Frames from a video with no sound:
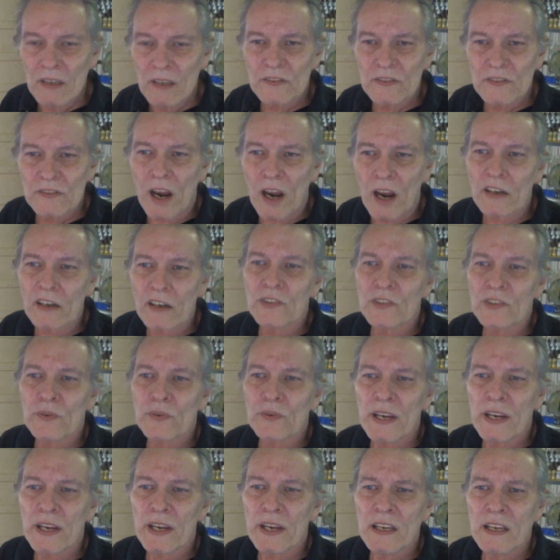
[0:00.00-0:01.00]
dark
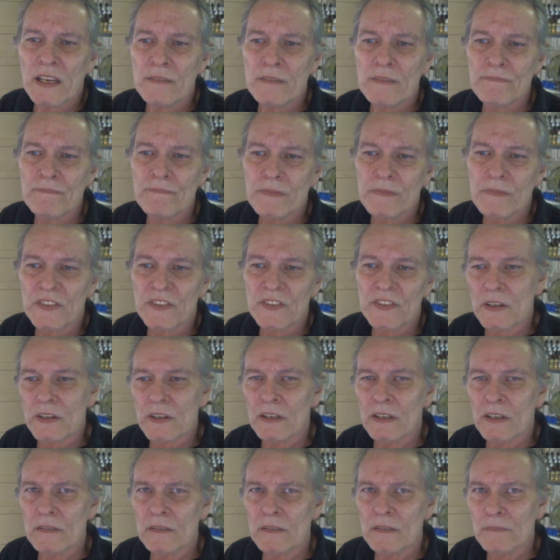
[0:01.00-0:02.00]
gray. It's
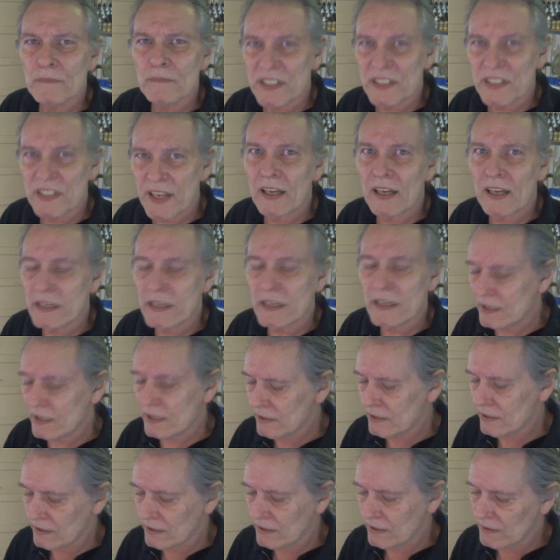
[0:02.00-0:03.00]
a metallic.
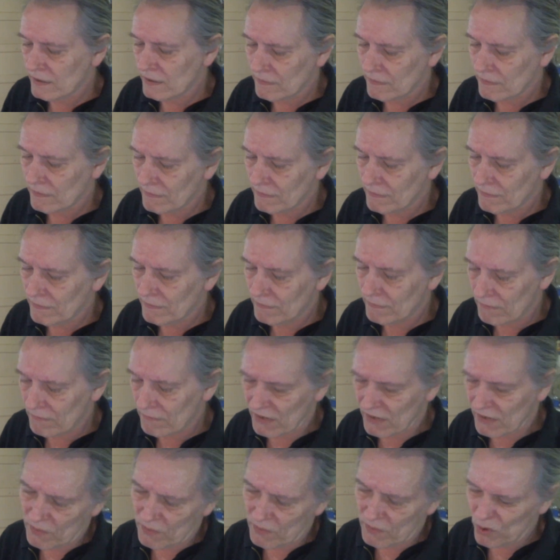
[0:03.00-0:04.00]

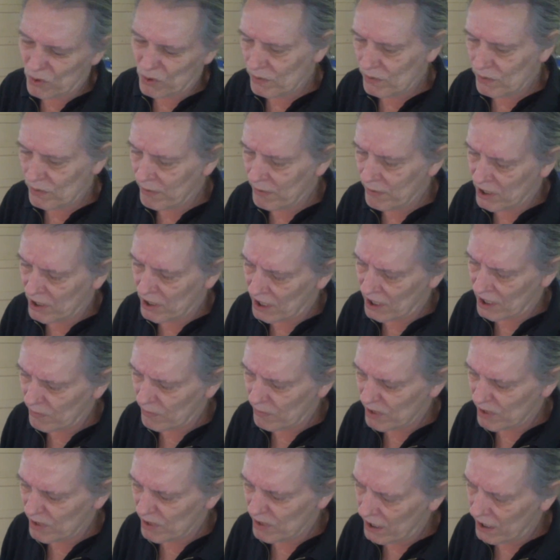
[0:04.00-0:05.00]
Not supposed to be metallic,
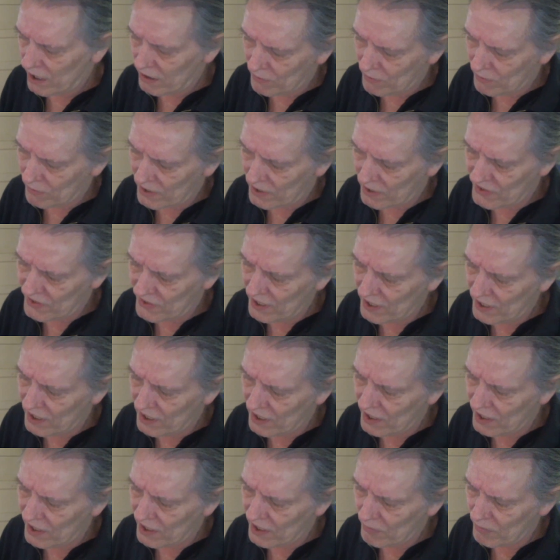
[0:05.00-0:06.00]
but I don't really see
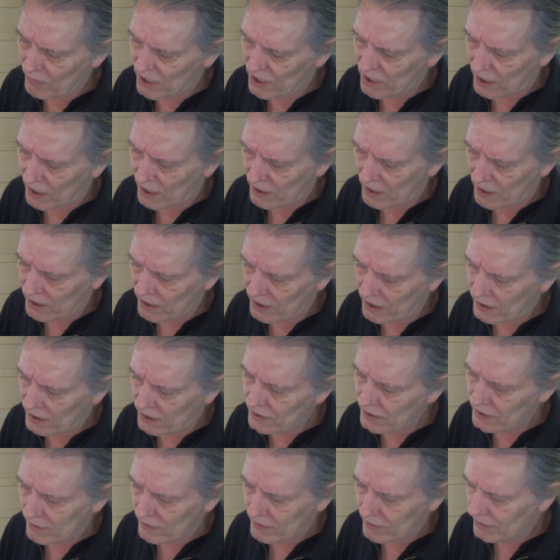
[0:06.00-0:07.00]
anything metallic in
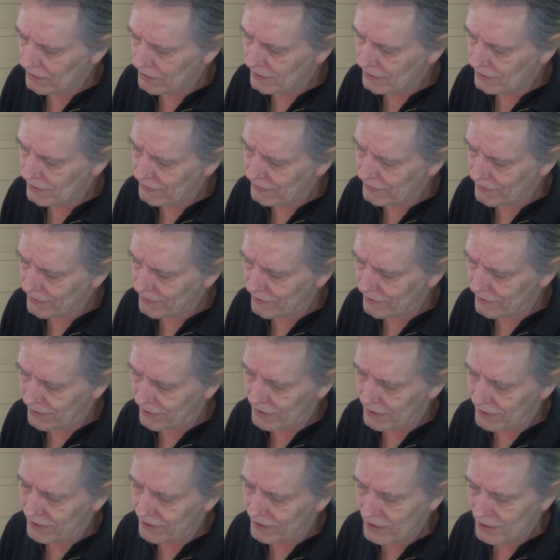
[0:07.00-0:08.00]
it. Yeah.
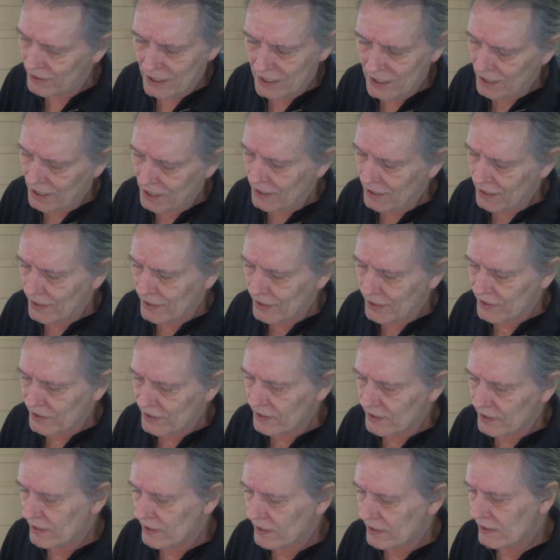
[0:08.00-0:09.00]

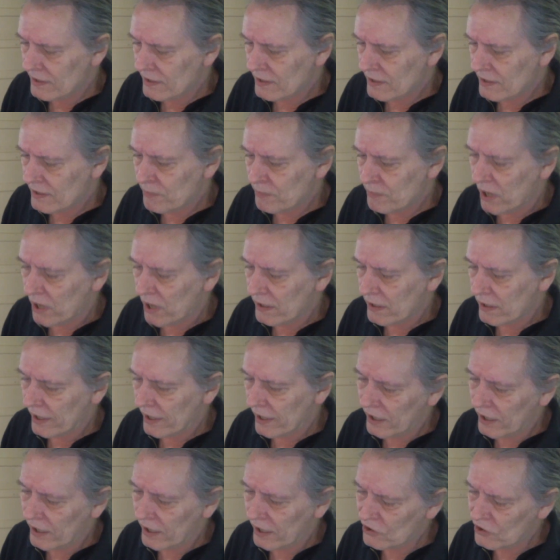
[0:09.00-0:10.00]
This is part
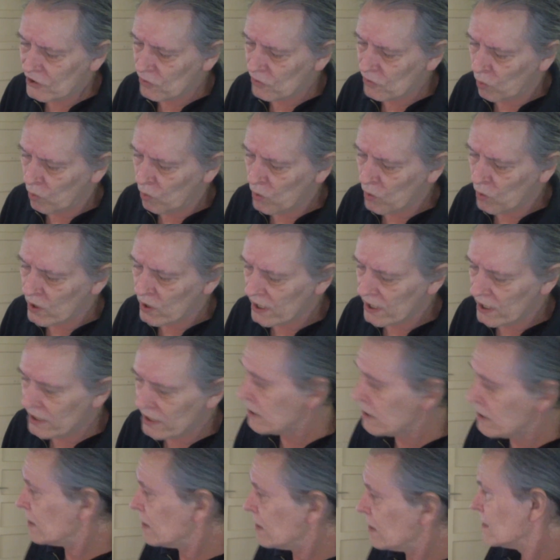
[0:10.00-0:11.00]

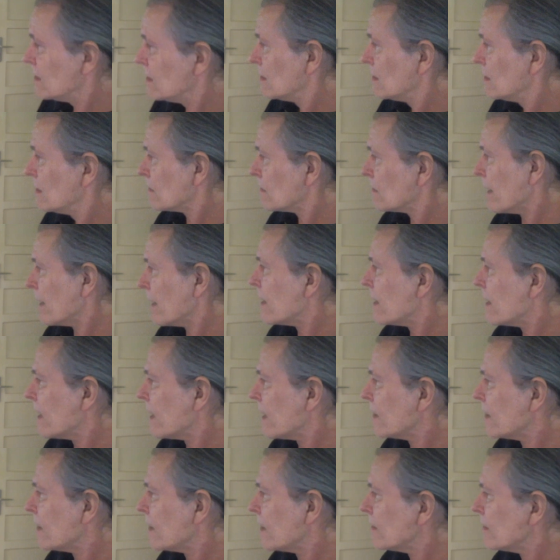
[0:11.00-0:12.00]
H1. Right
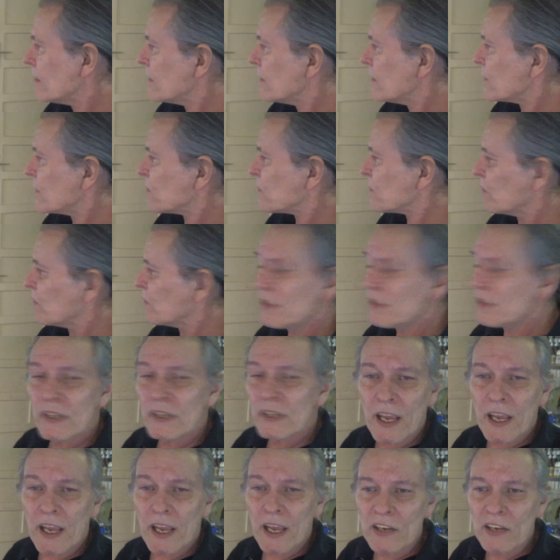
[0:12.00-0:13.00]
now it's
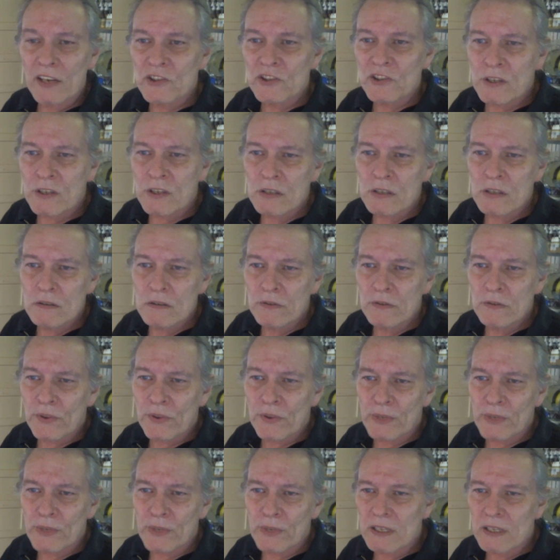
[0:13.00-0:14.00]
printing H2,
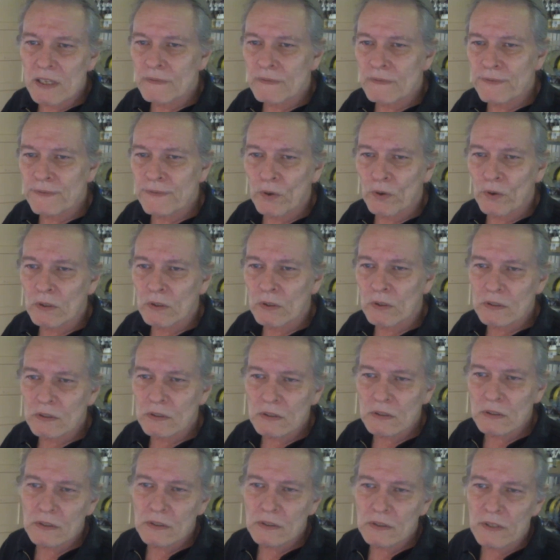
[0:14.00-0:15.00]
3, and 4.
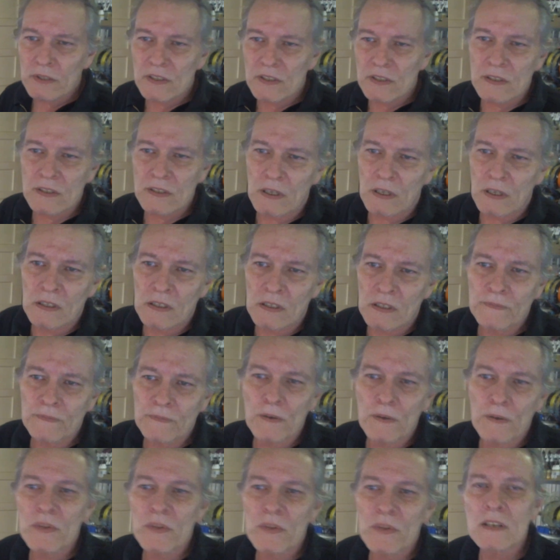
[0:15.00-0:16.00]
This is all
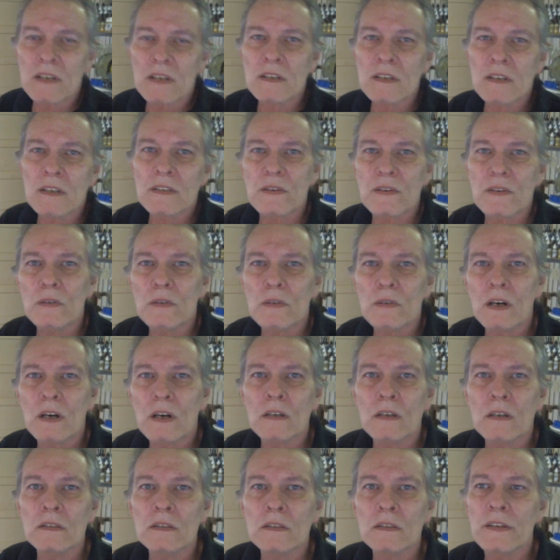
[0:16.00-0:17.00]
from the
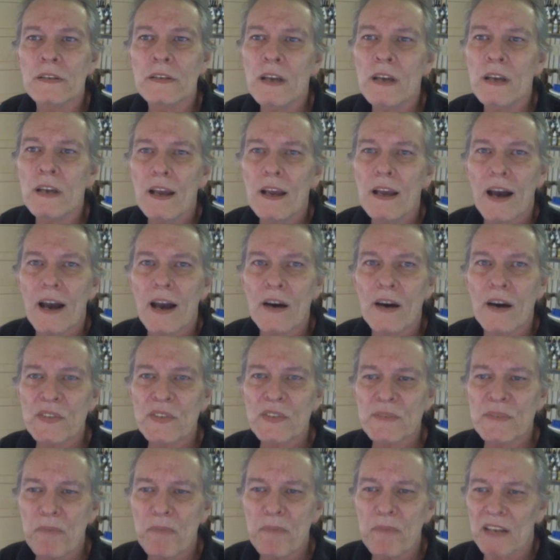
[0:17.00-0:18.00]
so-called
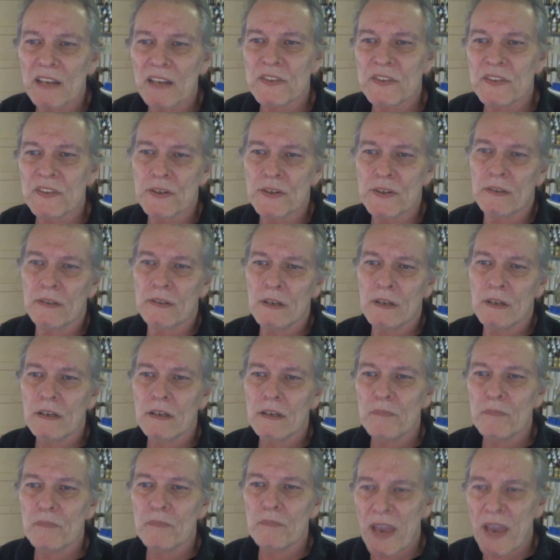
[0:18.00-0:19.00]
Ausmerzer
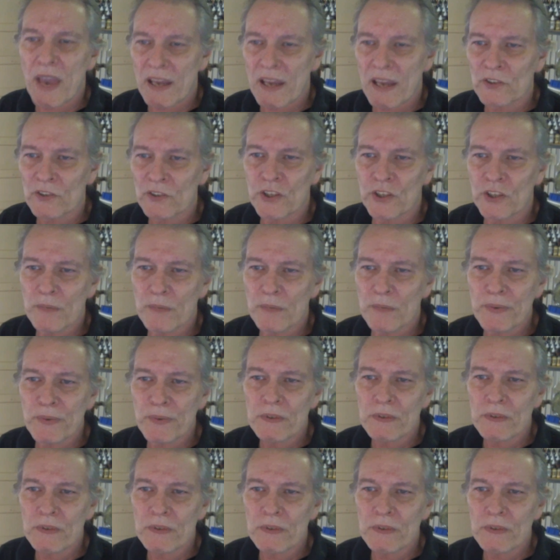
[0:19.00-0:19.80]
Battle Ship